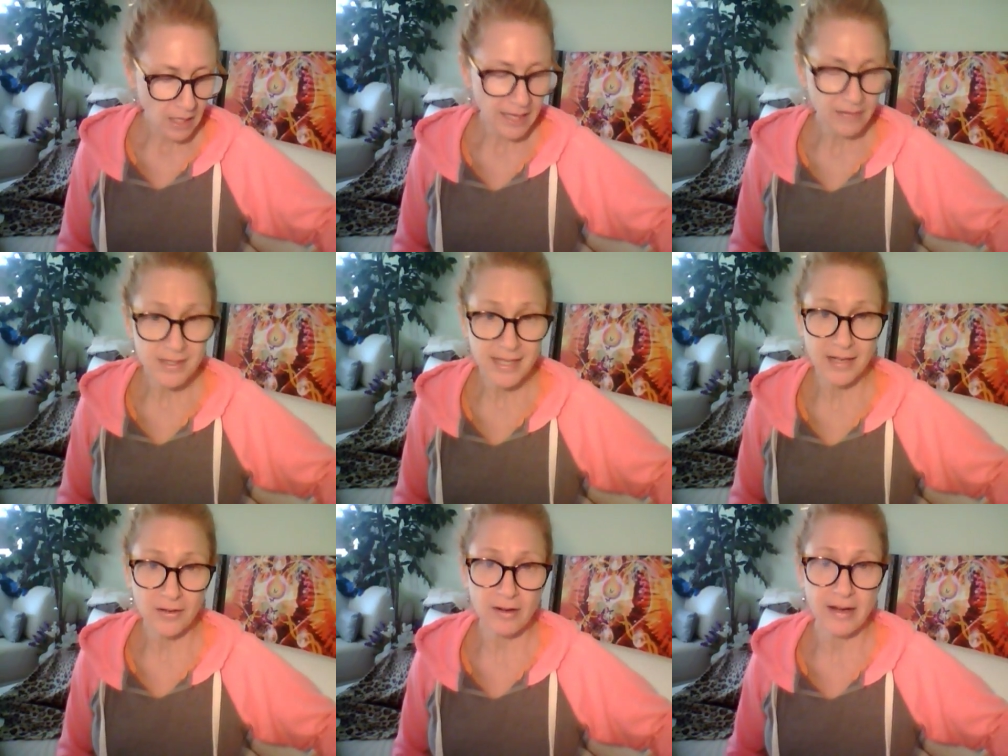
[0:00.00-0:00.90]
I have
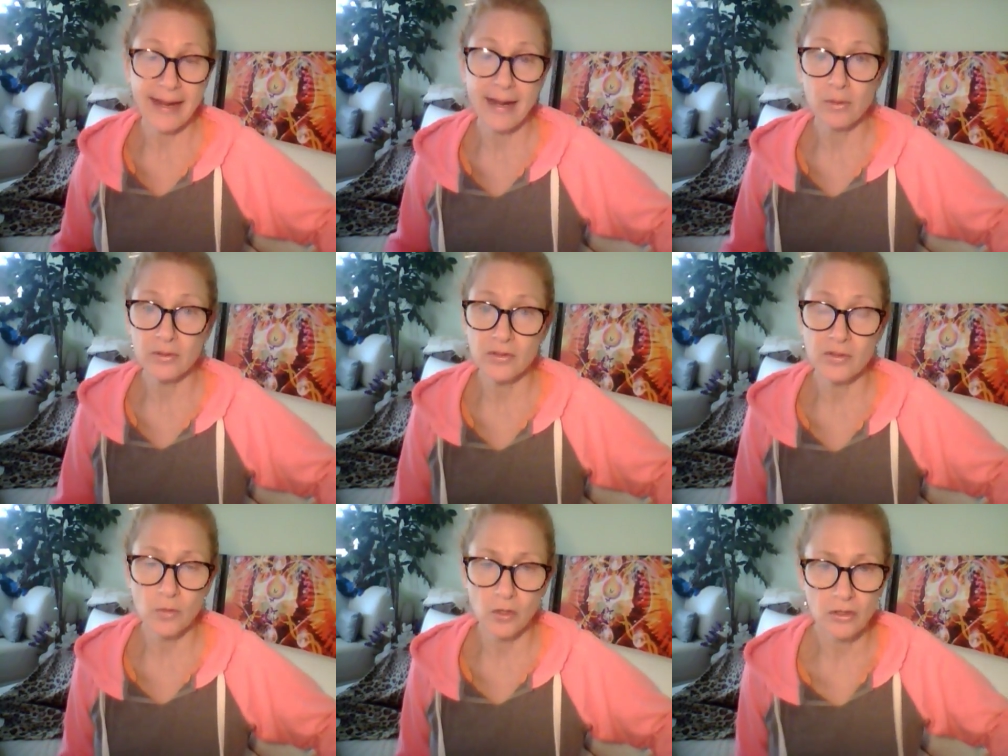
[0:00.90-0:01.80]
sand art and I will do
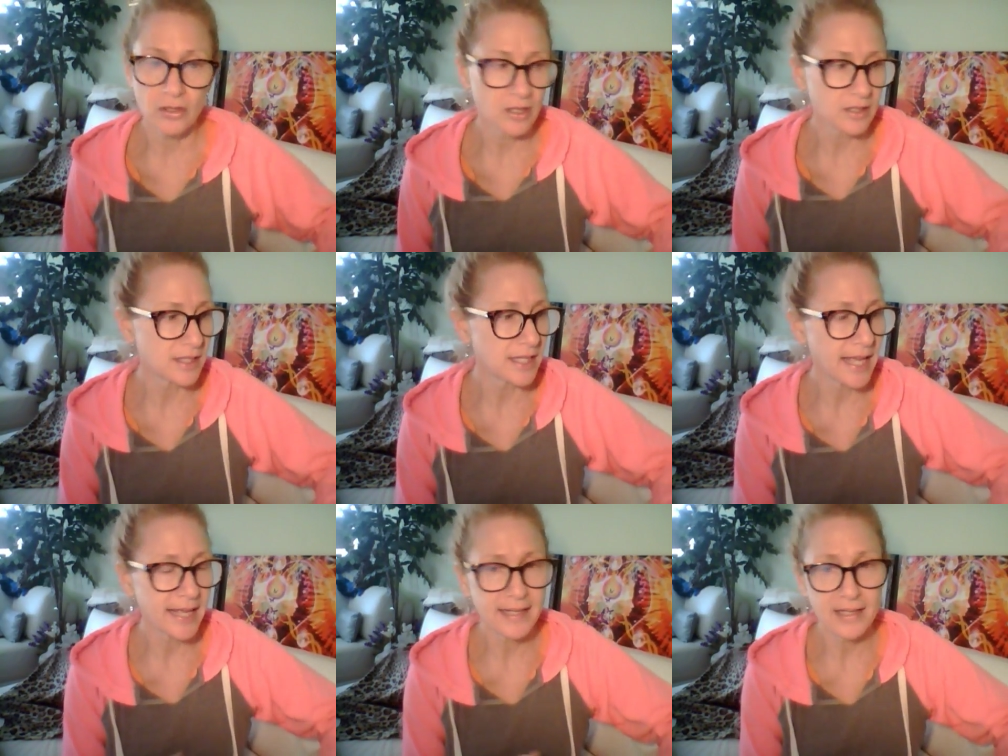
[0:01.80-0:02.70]
some oracle cards at the
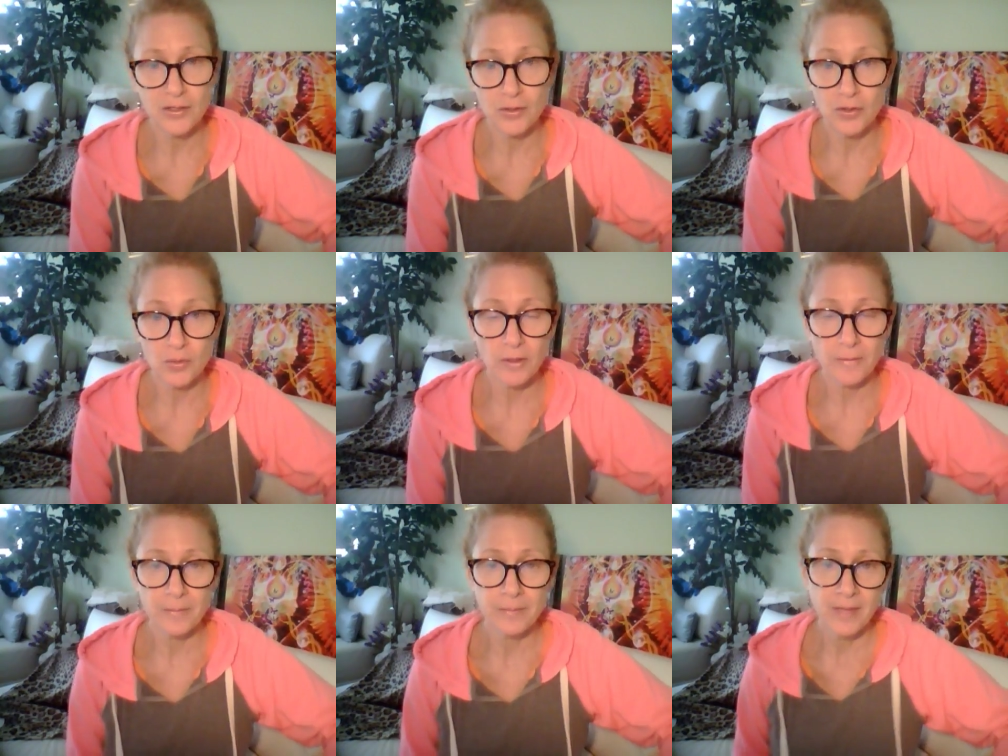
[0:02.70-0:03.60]
end as usual.
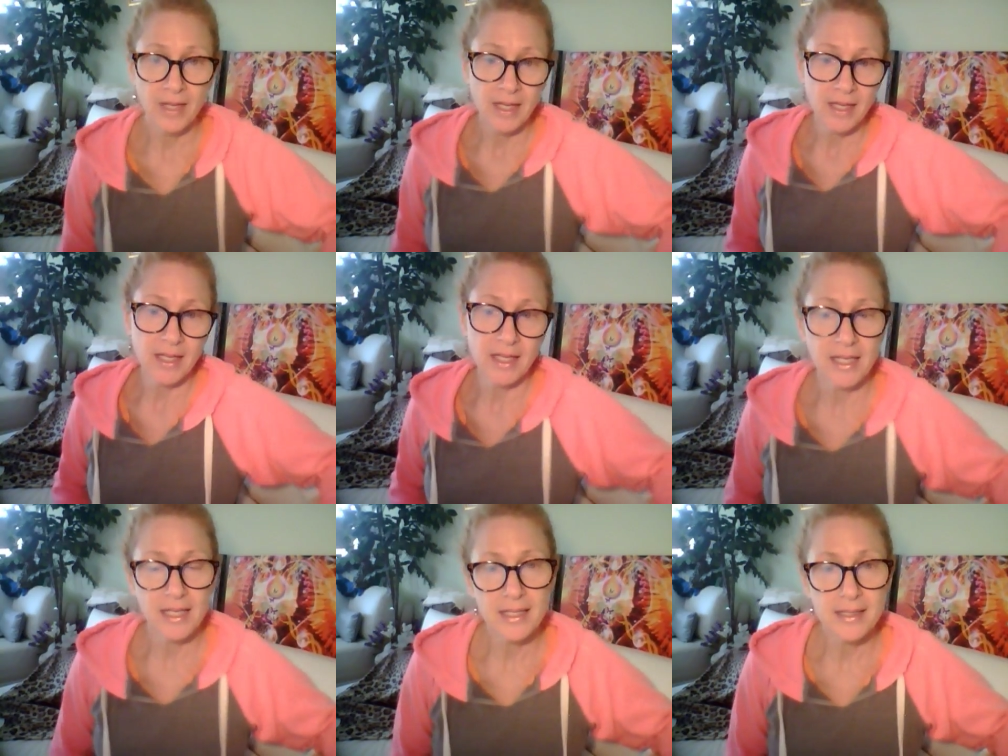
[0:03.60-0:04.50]

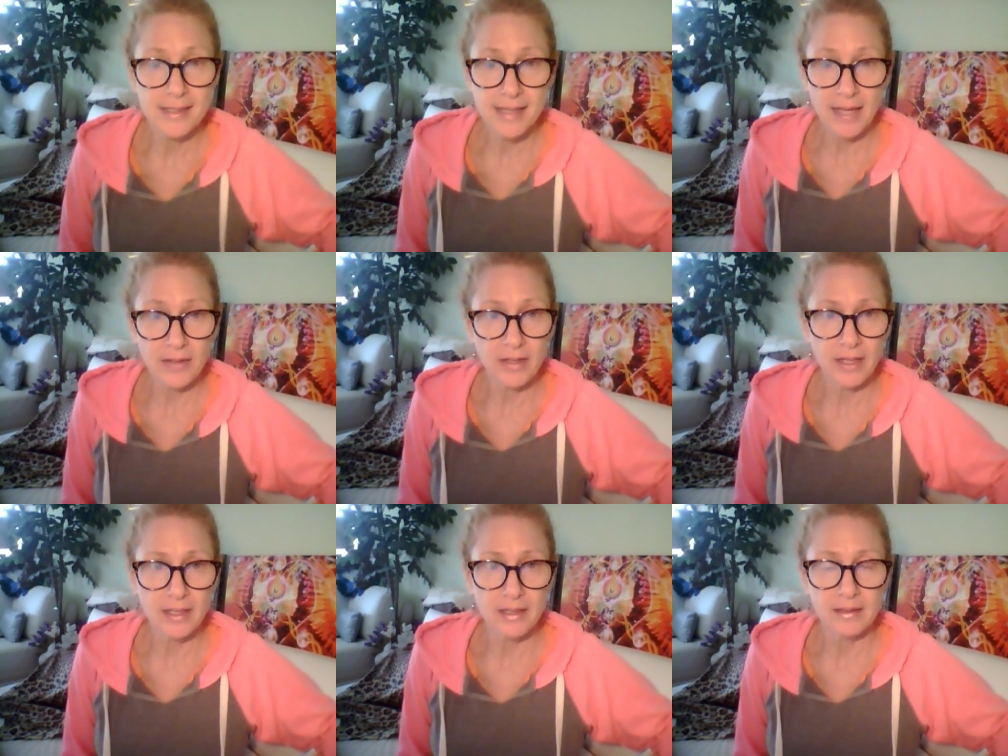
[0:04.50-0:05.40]
It is
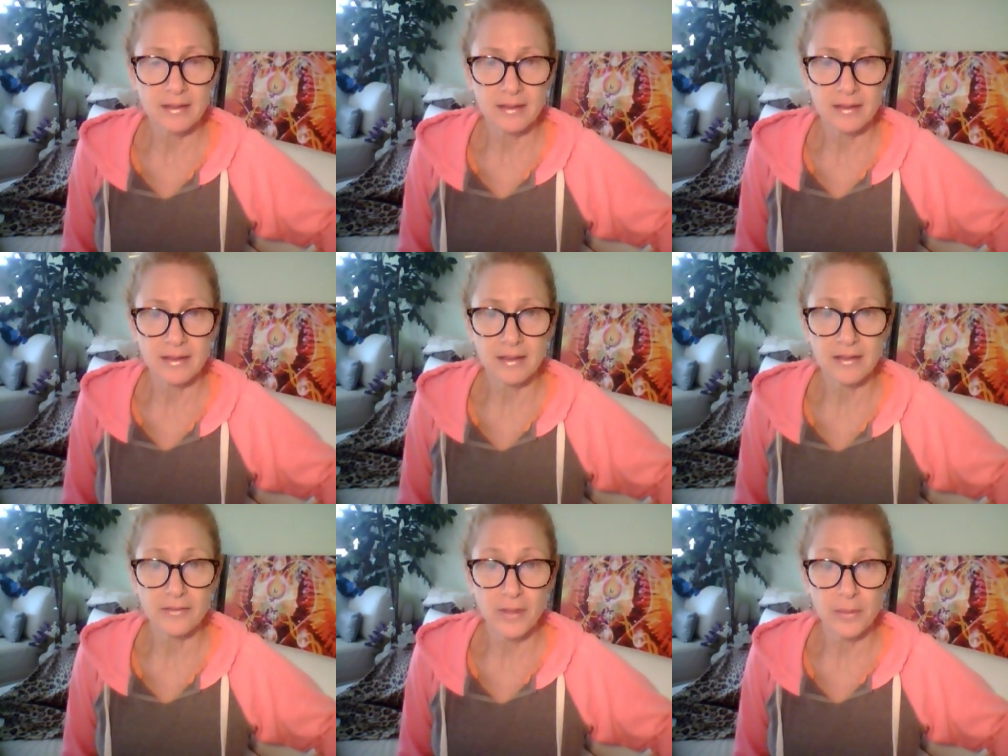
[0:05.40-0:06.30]
Saturday. It
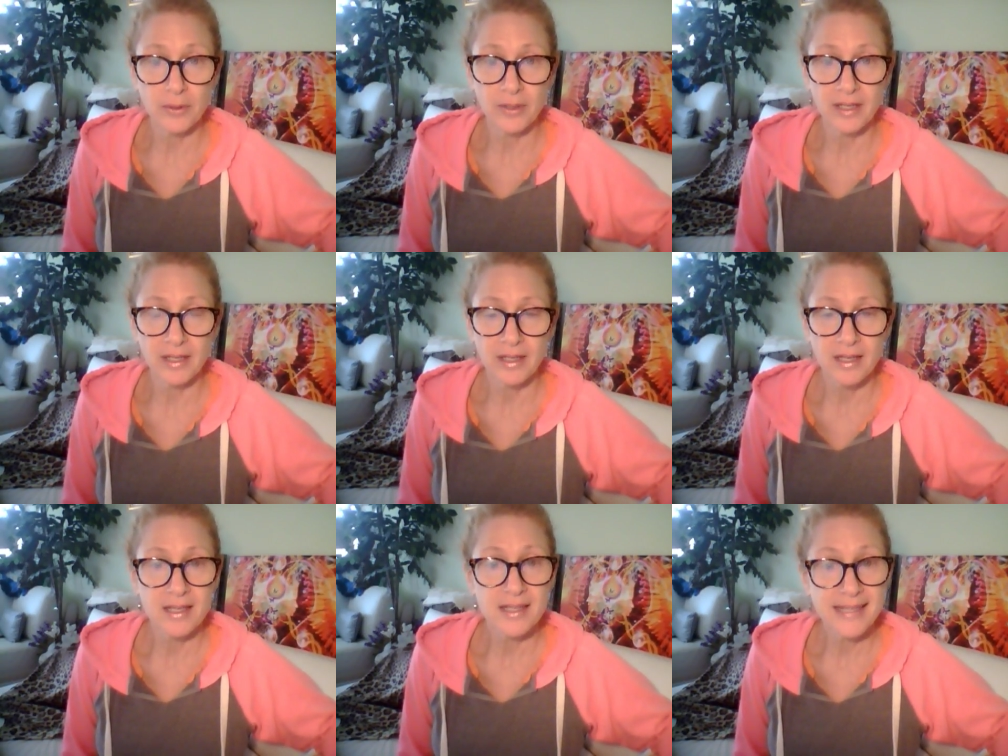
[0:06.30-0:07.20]
is February
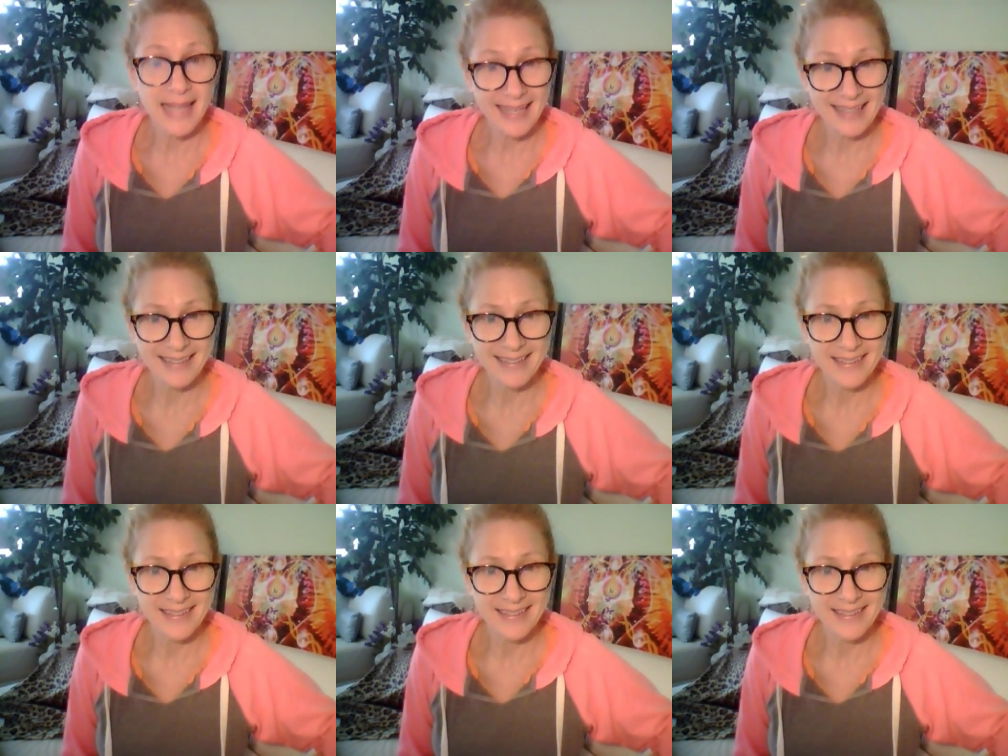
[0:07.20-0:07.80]
second.